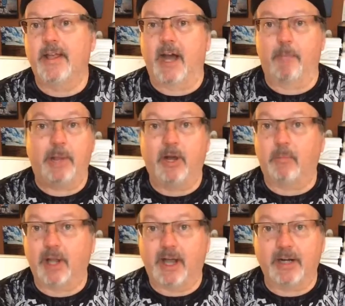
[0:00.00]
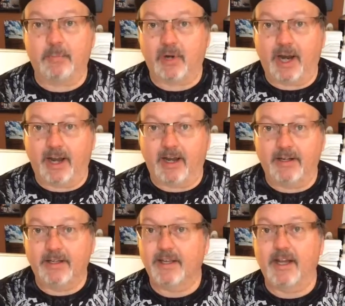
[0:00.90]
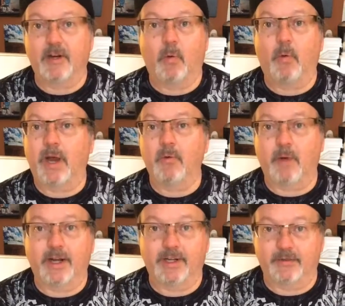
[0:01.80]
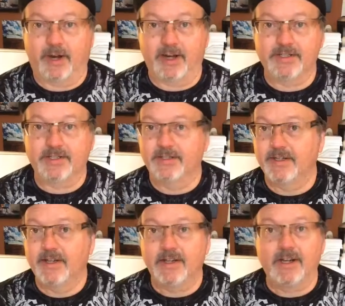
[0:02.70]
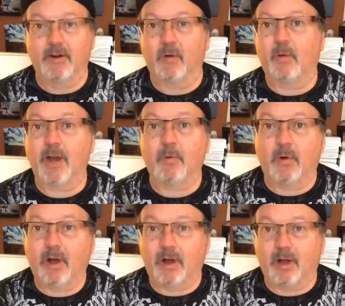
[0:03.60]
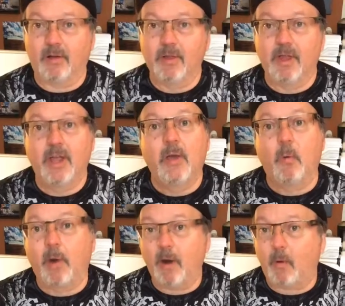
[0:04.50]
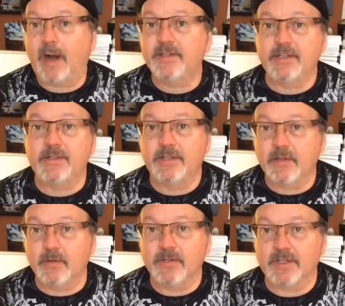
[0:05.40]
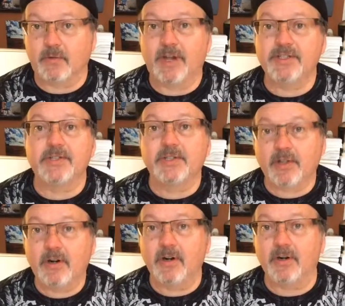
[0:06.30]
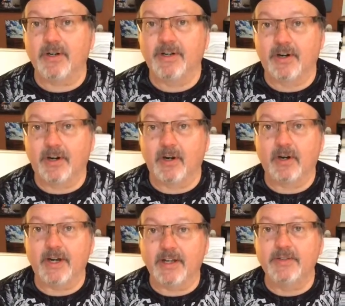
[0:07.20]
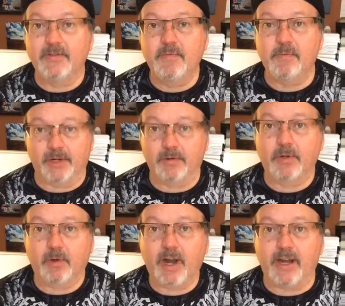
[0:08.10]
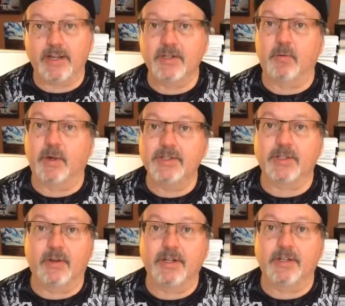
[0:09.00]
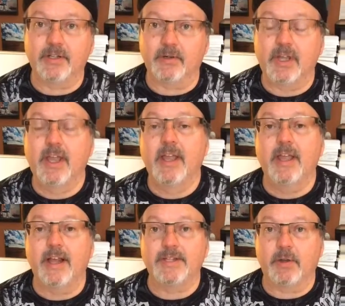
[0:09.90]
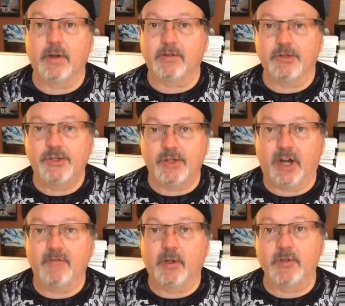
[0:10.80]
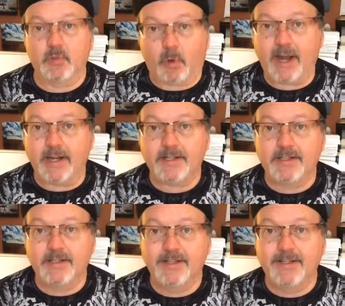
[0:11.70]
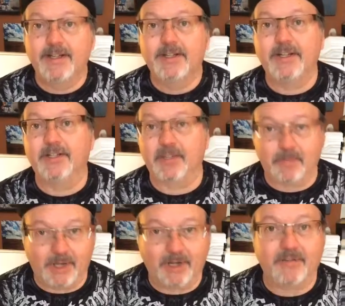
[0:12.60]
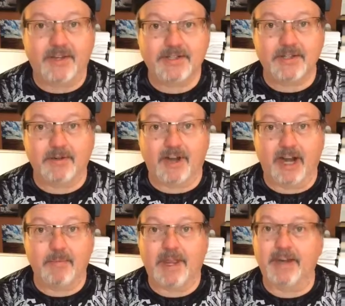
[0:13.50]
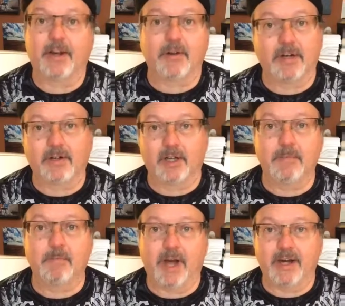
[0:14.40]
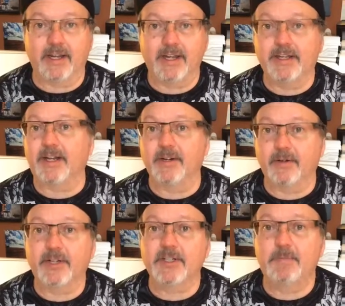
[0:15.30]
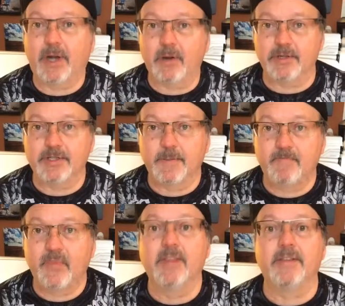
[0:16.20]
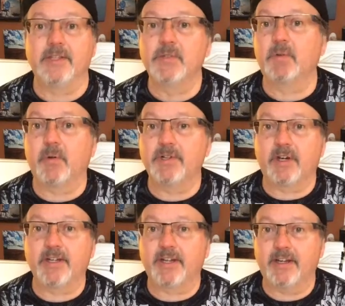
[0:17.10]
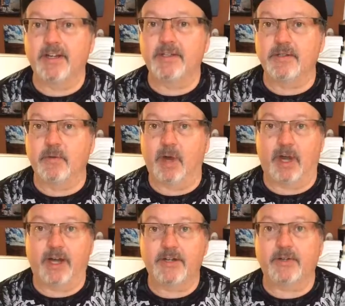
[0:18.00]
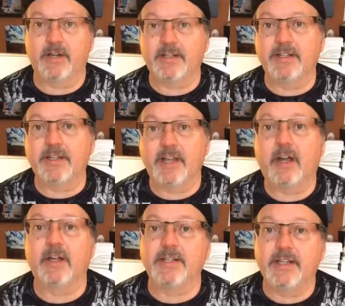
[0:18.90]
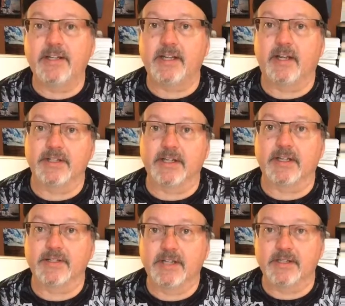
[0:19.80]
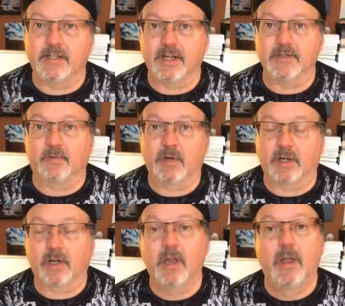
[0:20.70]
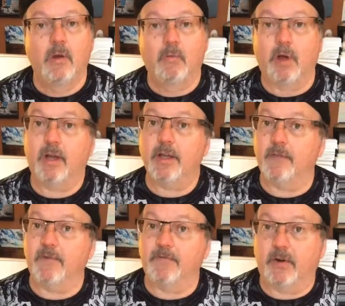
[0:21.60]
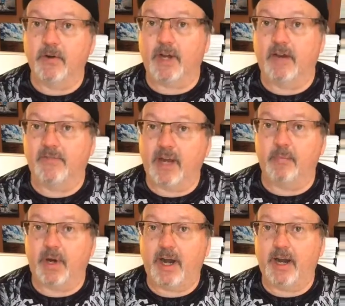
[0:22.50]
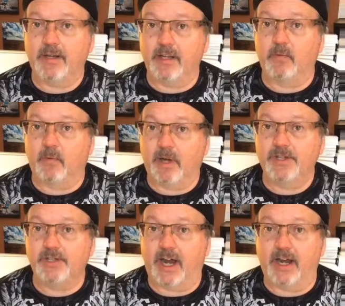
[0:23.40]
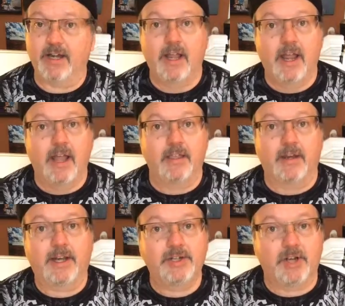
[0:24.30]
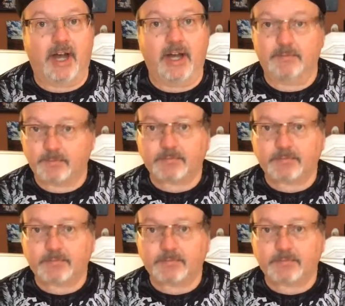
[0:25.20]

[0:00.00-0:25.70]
a pale blonde bride in a white wedding dress near a white wall, what it wants to do is it wants to turn her into middle gray. So what's it going to do? It's going to shove those whites into the middle of the histogram, and they're going to look muddy and underexposed. This is where we start to get into, well, I try TTL, and TTL is inconsistent, it doesn't work. Well, if you photograph that bride in one shot, in the next shot,